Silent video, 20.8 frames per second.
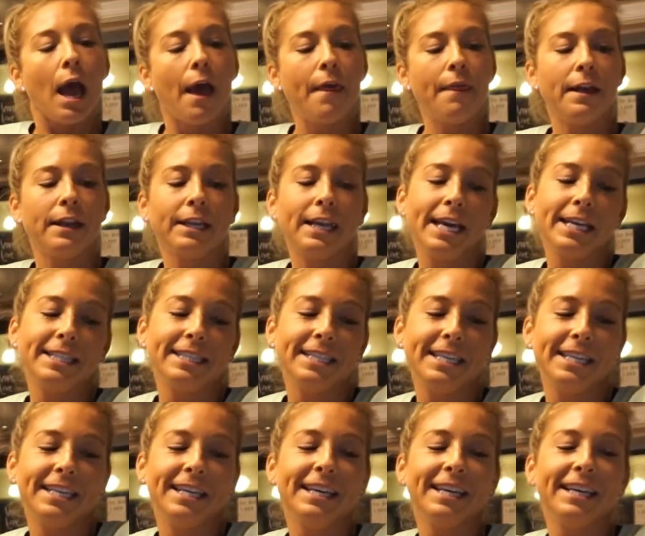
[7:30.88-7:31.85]
then
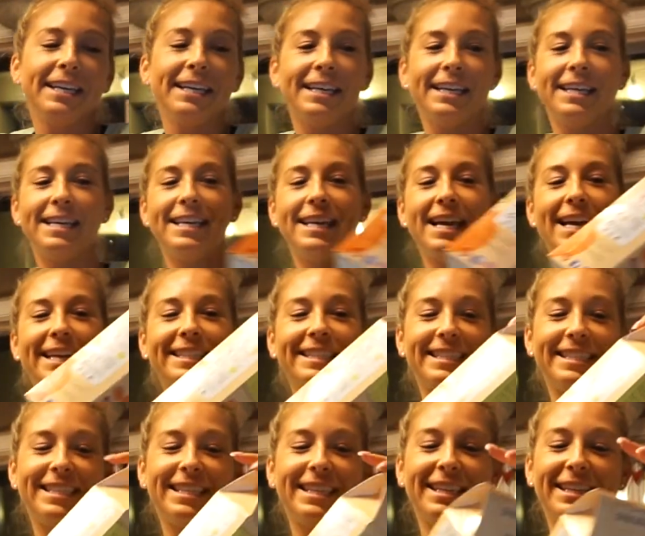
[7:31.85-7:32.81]
Casey, he
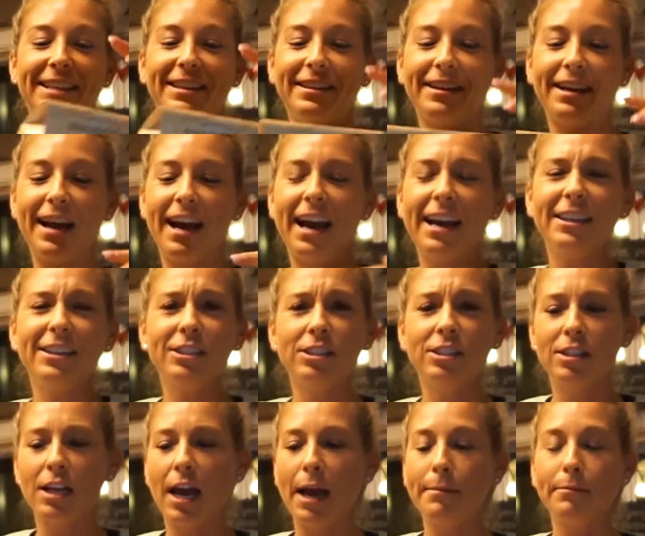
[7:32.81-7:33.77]
gets,
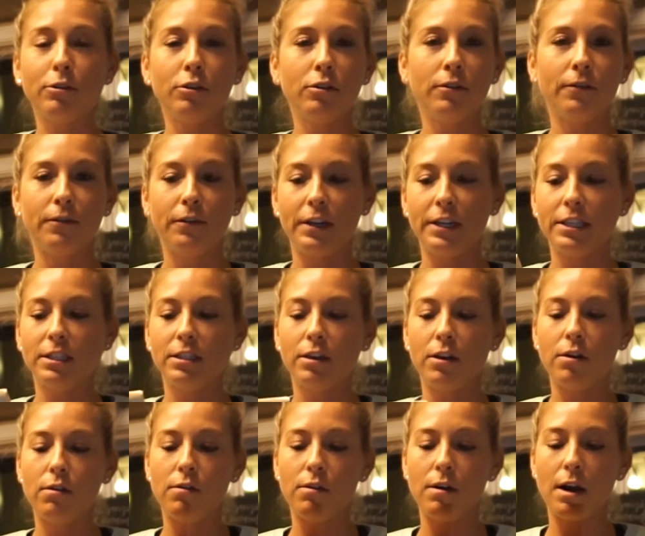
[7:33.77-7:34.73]
I'm gluten-free, so
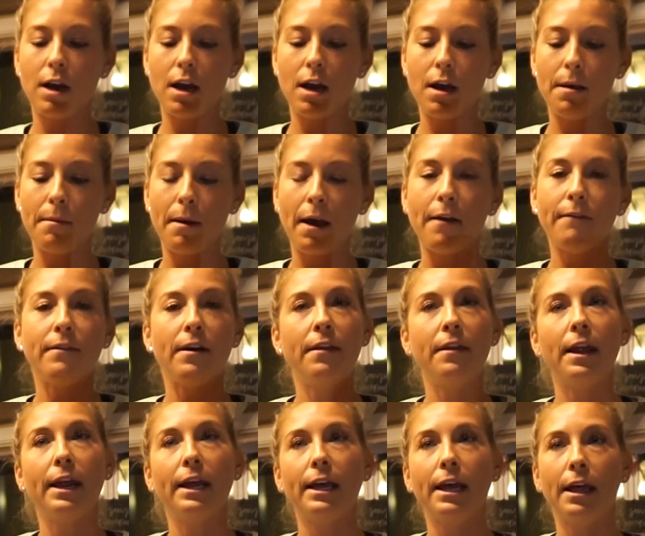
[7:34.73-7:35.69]
I
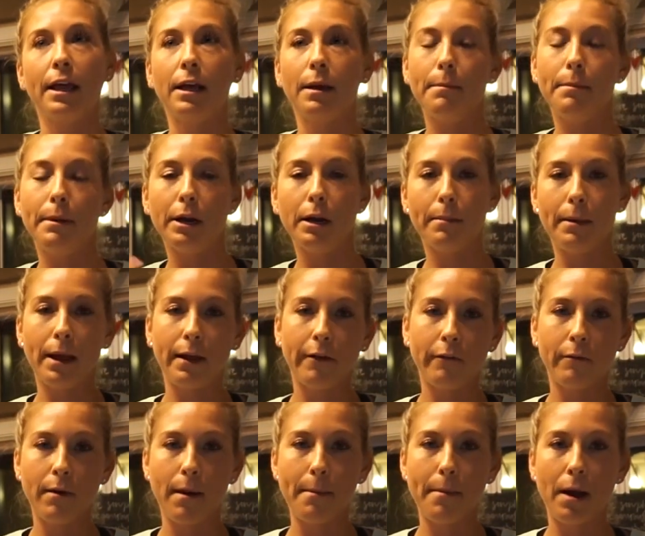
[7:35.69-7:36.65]
find that I get like a bigger
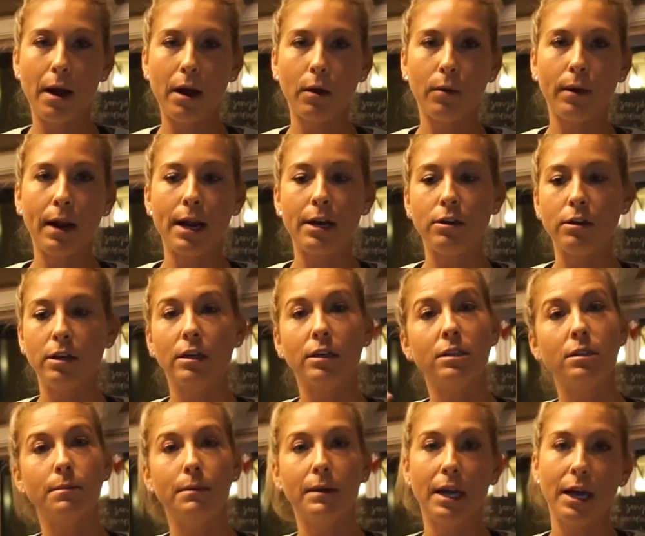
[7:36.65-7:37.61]
bang for my buck when I do like
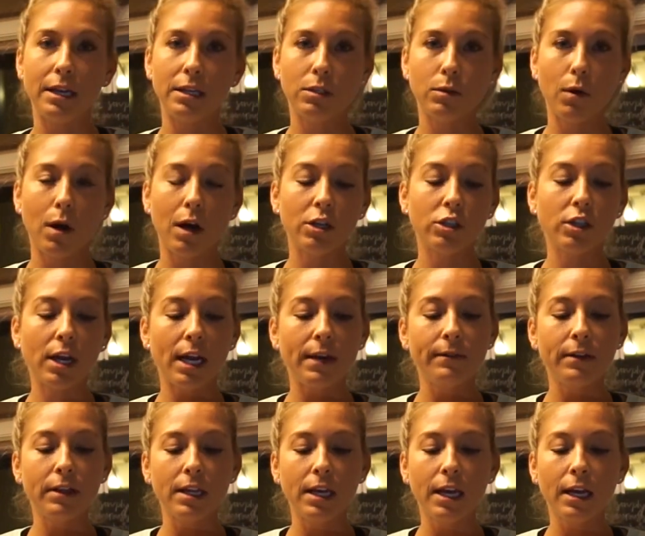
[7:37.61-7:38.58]
a spaghetti squash
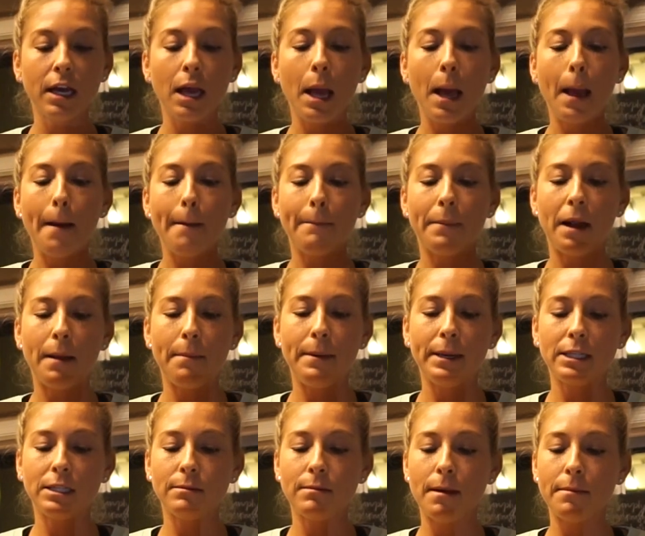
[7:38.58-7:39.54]
kind of a thing, but I
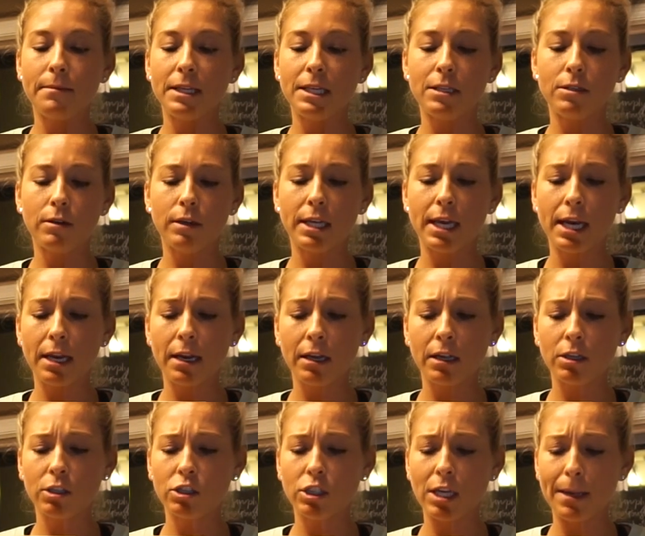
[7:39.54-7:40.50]
picked him up these
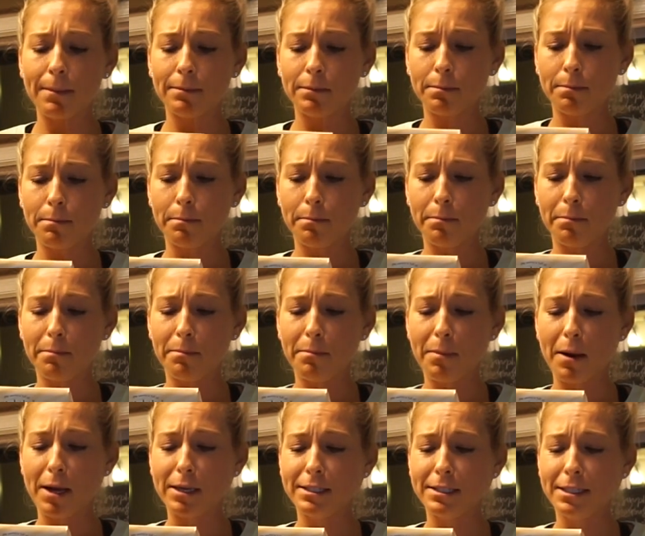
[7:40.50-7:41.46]
organic shaped
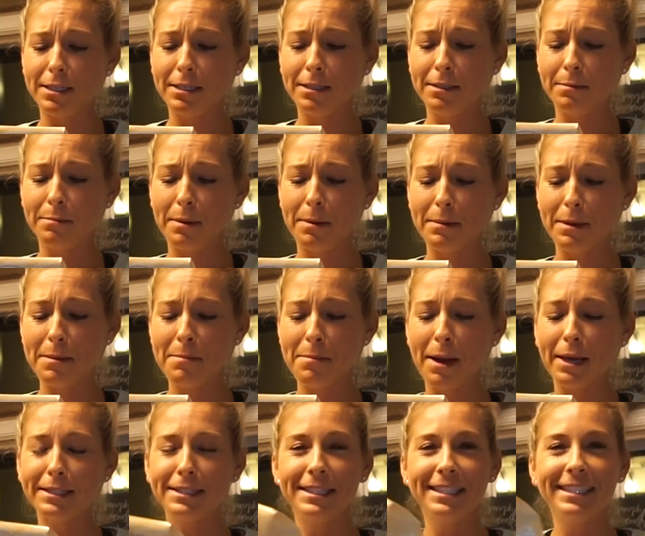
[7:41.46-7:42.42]
pumpkin
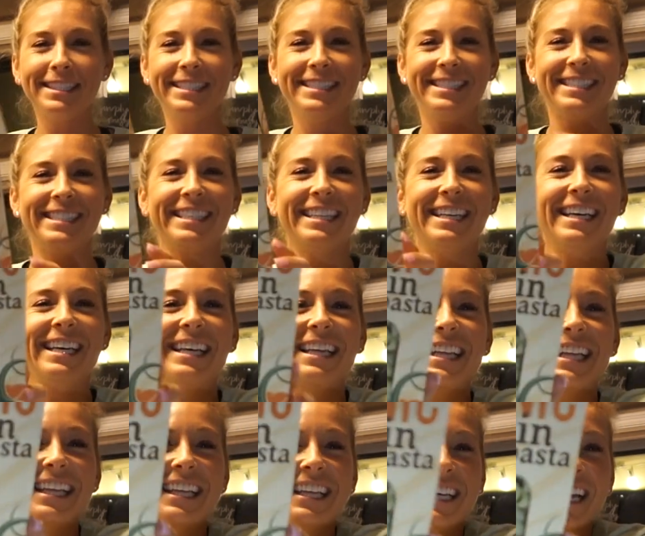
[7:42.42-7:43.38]
pastas.
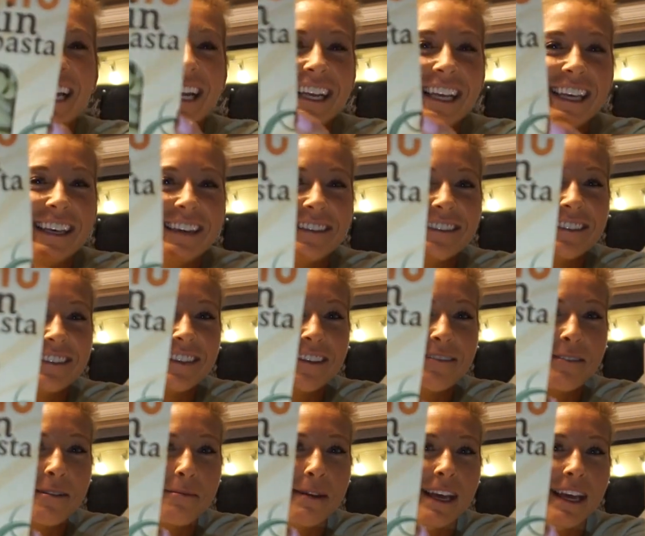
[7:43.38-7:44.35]
They look kind of cute, so
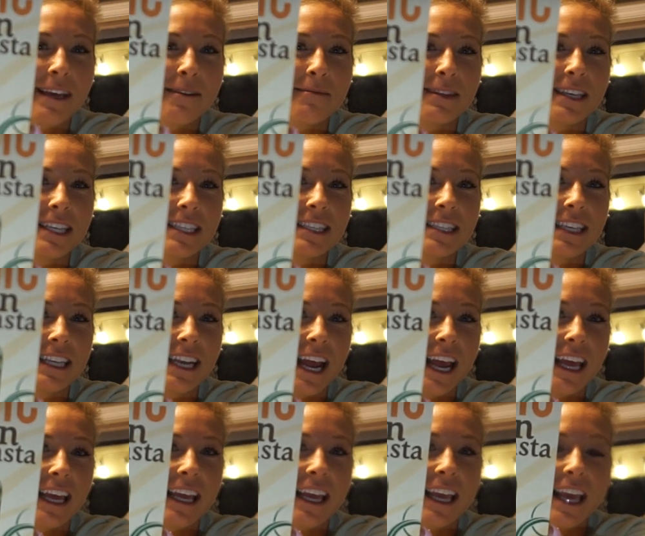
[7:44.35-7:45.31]
I'm gonna make him these
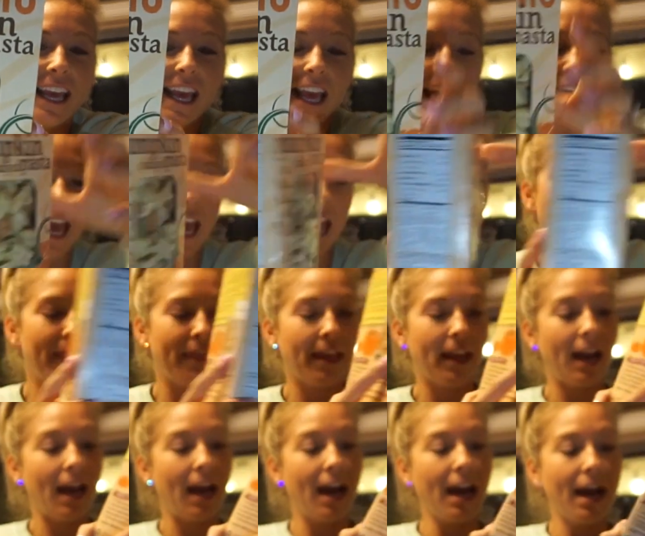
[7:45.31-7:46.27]
tonight. And
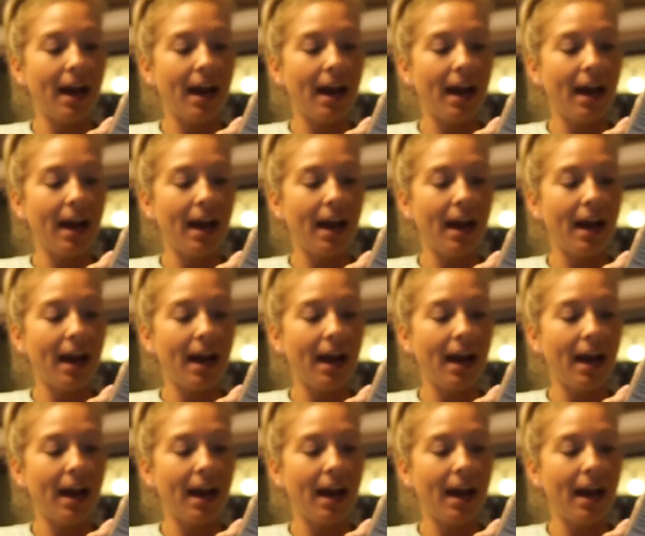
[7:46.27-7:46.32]
then